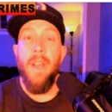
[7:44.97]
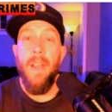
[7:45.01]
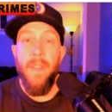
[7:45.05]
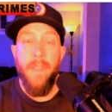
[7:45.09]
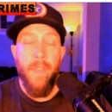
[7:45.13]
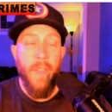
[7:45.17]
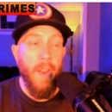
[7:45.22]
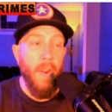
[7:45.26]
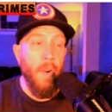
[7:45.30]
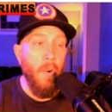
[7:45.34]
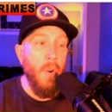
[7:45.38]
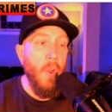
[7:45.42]

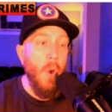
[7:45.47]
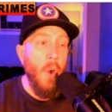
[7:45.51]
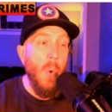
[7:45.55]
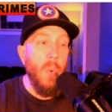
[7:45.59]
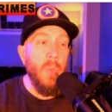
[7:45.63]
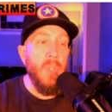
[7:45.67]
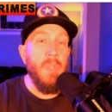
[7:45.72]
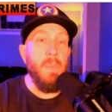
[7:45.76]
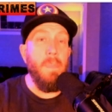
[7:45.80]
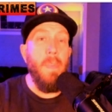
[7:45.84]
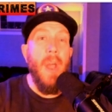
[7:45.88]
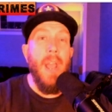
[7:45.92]
they don't
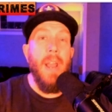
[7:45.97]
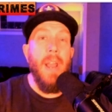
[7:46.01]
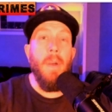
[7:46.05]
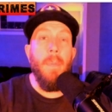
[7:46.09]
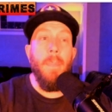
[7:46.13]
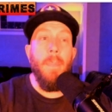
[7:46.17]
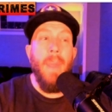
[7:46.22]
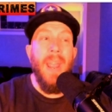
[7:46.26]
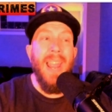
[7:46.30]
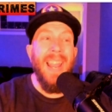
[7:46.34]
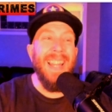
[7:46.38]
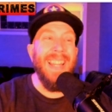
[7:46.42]
own Spider
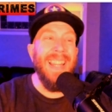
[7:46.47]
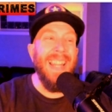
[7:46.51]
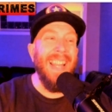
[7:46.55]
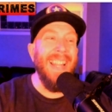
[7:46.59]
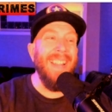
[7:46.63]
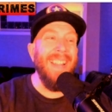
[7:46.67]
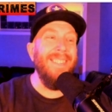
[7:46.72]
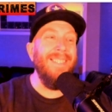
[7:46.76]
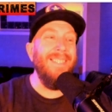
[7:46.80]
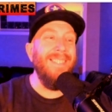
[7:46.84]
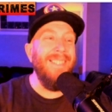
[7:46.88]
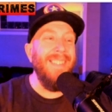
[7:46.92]
Man.
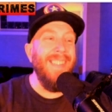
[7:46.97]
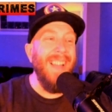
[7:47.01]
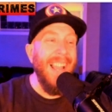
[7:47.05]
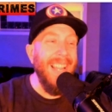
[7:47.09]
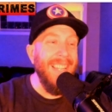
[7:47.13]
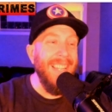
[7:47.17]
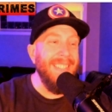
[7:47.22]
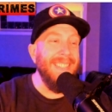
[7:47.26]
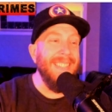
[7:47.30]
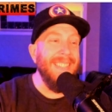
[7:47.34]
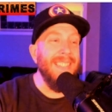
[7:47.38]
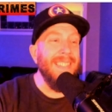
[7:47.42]
They
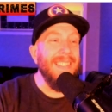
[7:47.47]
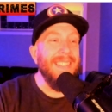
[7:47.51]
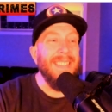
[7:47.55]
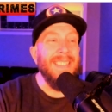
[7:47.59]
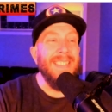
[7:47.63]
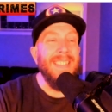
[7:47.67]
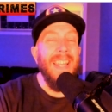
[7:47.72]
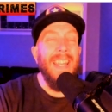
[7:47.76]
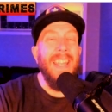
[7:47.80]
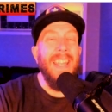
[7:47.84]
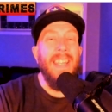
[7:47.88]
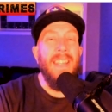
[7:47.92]

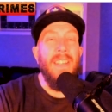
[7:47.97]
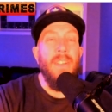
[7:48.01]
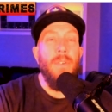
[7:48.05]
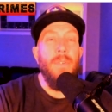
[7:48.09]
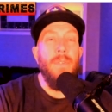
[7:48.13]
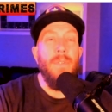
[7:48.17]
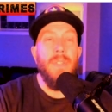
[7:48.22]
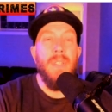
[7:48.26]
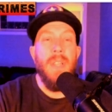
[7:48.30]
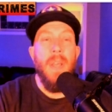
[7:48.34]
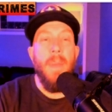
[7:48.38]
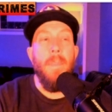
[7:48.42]
license, they
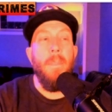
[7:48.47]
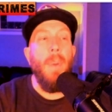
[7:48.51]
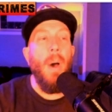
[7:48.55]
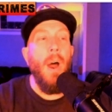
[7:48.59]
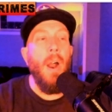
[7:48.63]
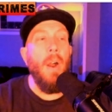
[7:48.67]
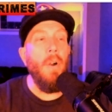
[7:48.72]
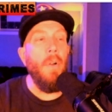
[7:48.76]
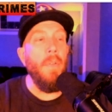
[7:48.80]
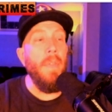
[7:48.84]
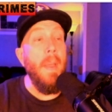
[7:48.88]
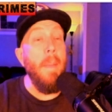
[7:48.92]
use, they
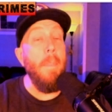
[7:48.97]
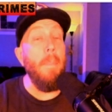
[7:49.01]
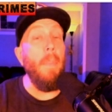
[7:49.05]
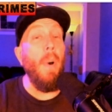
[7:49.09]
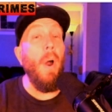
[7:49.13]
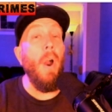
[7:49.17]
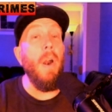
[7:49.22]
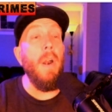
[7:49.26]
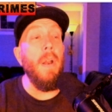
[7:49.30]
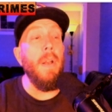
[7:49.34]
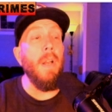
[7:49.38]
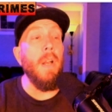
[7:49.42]
borrow, they
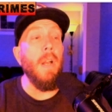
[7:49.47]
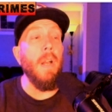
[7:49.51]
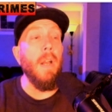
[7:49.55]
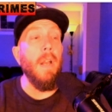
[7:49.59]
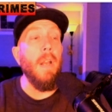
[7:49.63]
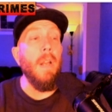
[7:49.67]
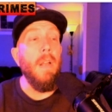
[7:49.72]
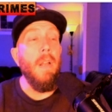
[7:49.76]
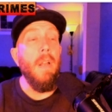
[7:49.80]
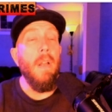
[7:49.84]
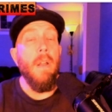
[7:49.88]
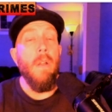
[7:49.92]

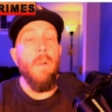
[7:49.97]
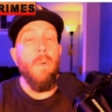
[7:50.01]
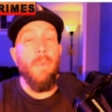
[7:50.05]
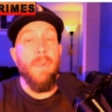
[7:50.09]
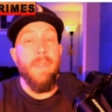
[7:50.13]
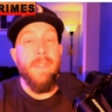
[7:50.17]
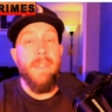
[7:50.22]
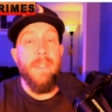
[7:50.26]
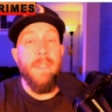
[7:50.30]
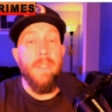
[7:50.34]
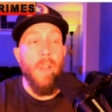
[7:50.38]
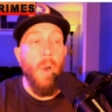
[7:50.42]
partner
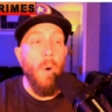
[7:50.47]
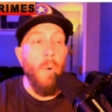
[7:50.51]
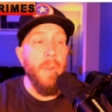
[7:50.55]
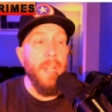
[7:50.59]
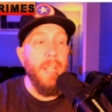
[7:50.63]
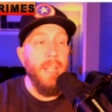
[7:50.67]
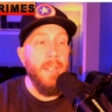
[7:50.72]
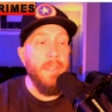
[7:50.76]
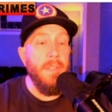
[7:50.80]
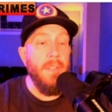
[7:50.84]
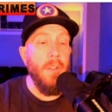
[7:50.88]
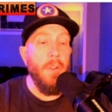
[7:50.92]
with
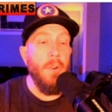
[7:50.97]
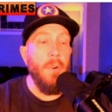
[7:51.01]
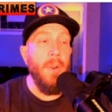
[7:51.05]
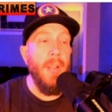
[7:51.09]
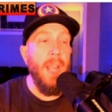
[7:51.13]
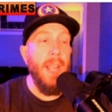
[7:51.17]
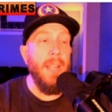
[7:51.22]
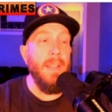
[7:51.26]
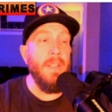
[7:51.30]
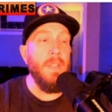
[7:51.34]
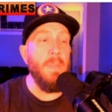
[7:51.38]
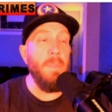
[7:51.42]
Sony to
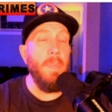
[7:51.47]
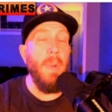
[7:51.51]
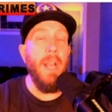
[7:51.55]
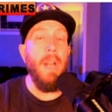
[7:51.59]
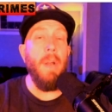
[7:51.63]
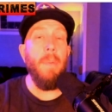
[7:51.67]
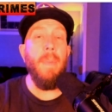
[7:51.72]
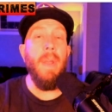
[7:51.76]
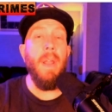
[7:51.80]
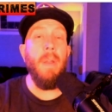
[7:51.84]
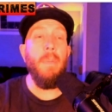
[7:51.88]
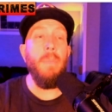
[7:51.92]
create
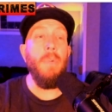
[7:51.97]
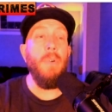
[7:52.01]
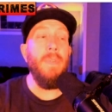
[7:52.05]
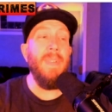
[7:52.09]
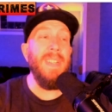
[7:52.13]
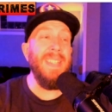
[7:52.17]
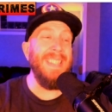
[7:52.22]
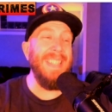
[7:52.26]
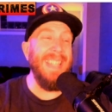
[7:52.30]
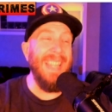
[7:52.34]
Spider Man movies